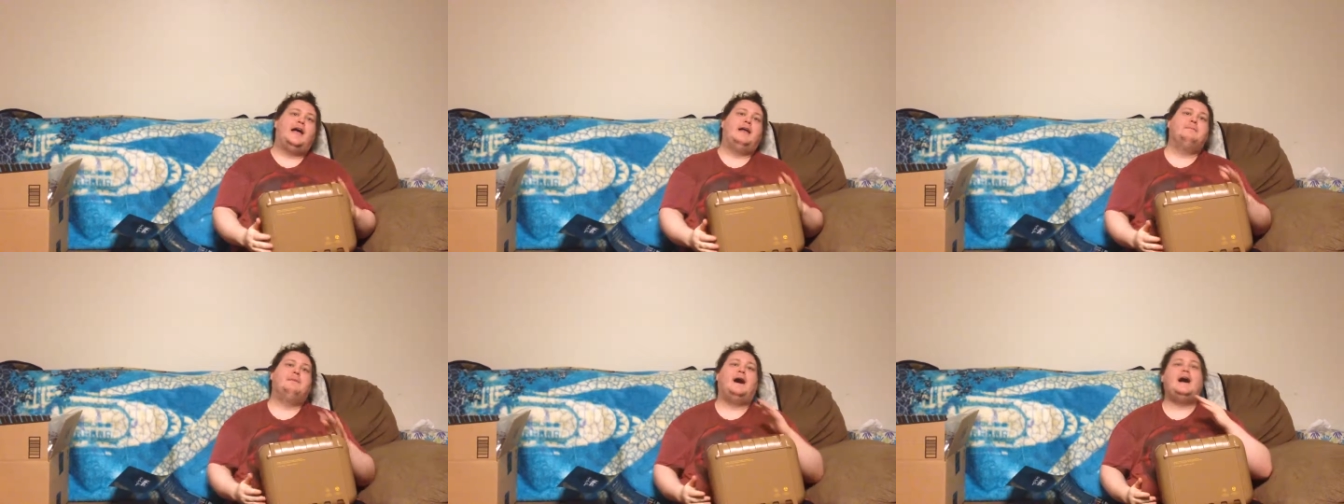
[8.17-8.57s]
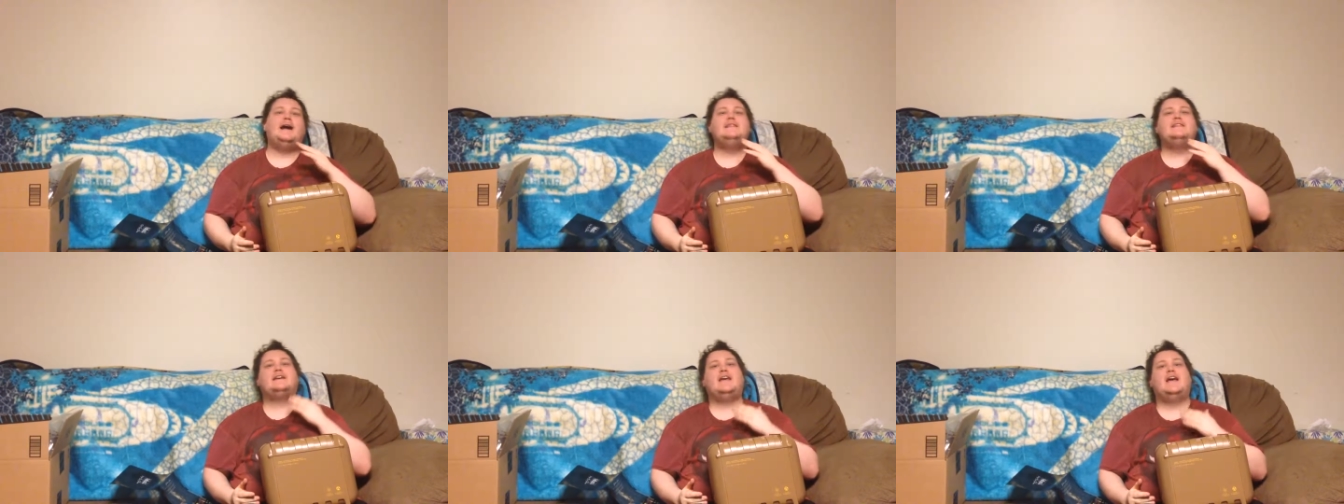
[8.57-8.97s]
And
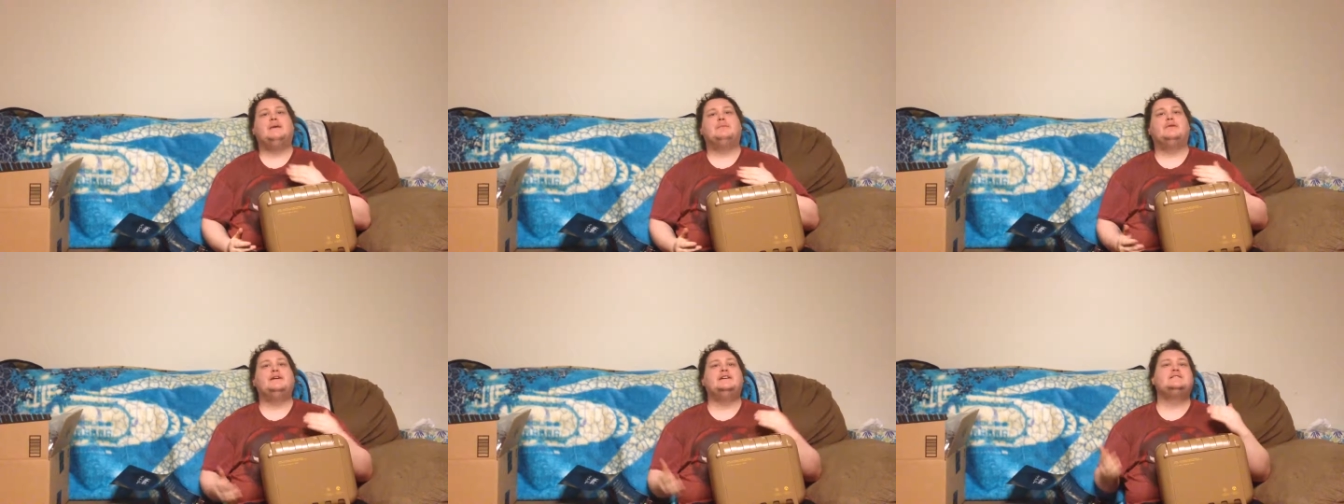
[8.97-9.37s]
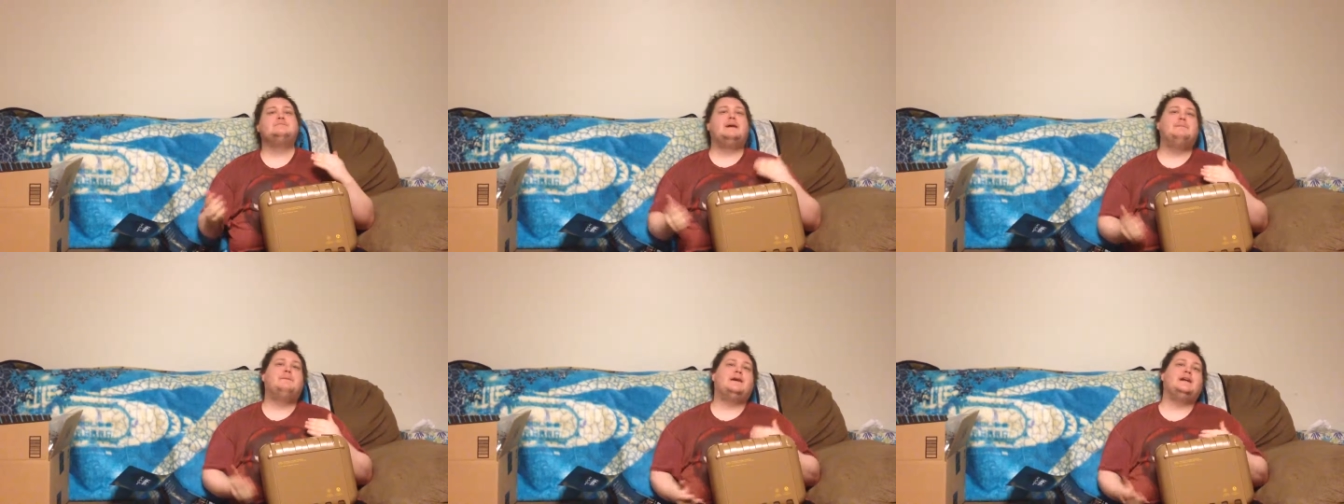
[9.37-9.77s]
behind the camera
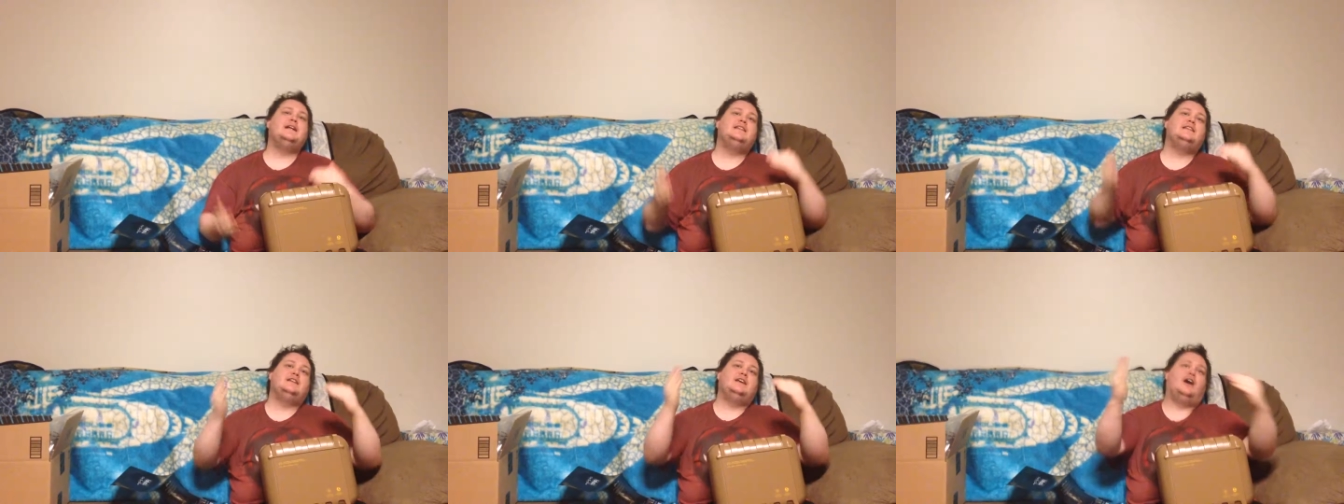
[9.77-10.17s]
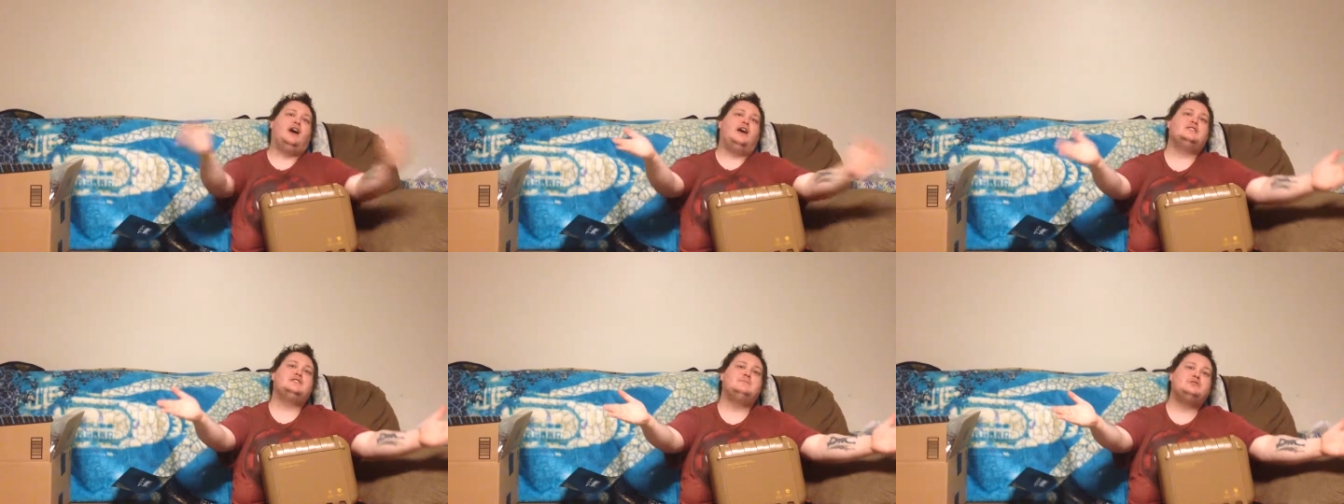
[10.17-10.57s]
is my buddy, the
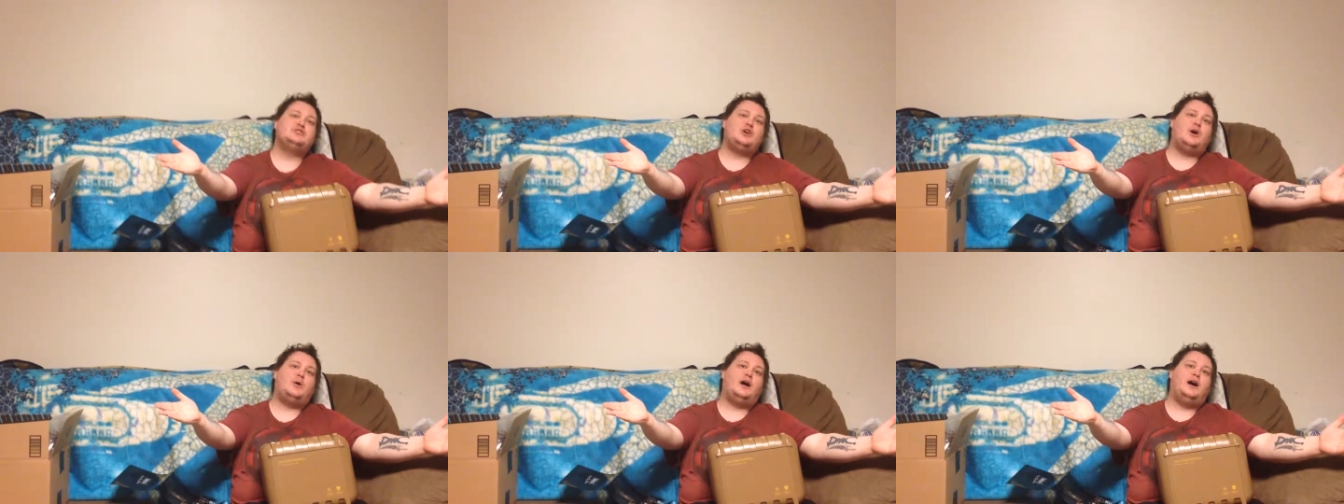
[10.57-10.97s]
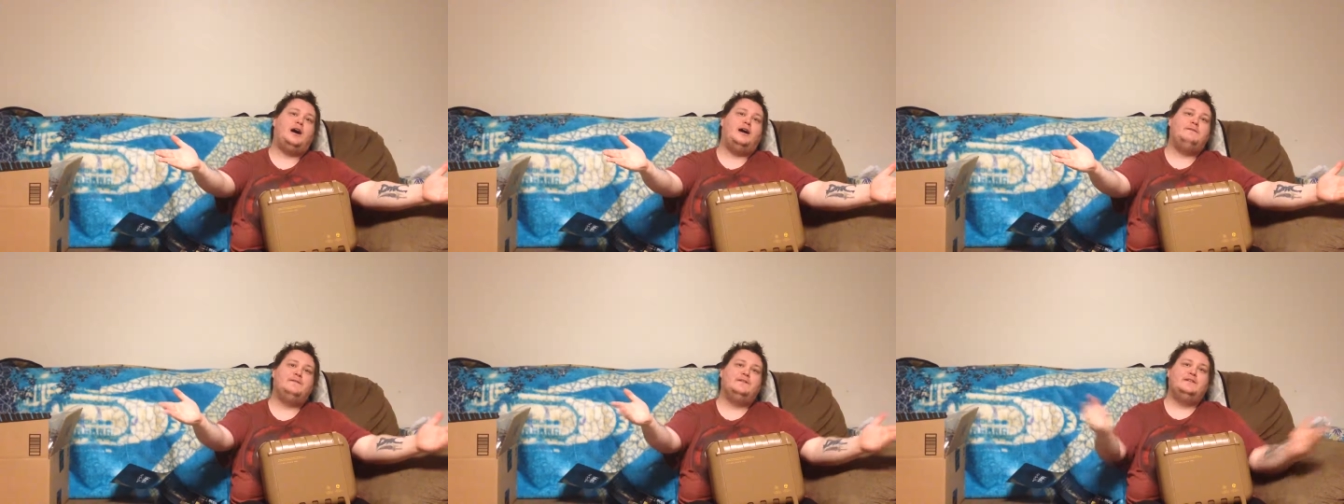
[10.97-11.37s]
Awesome Show
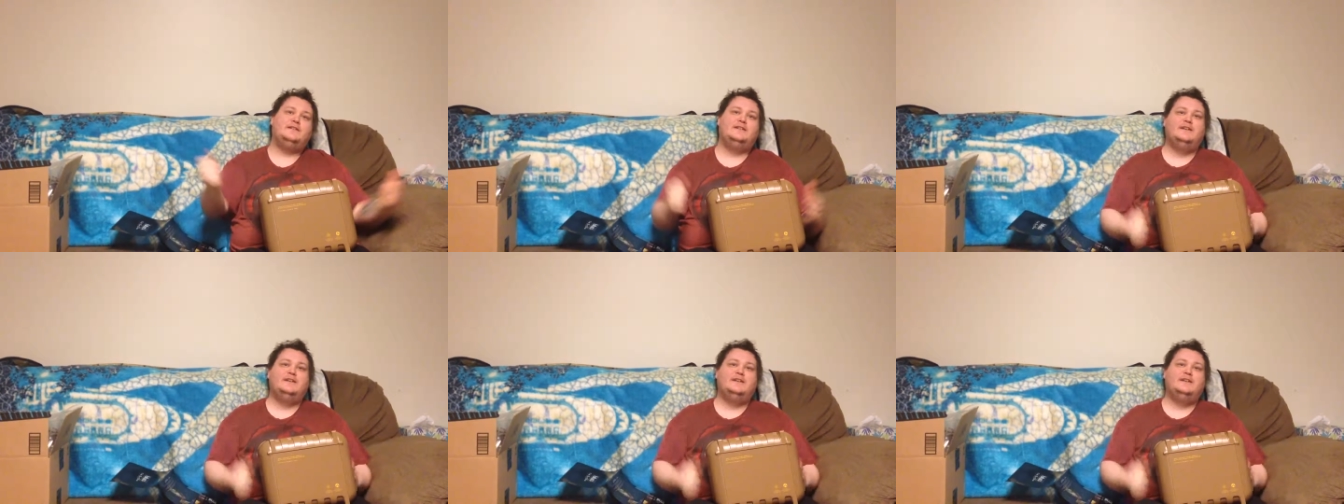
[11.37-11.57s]
Off,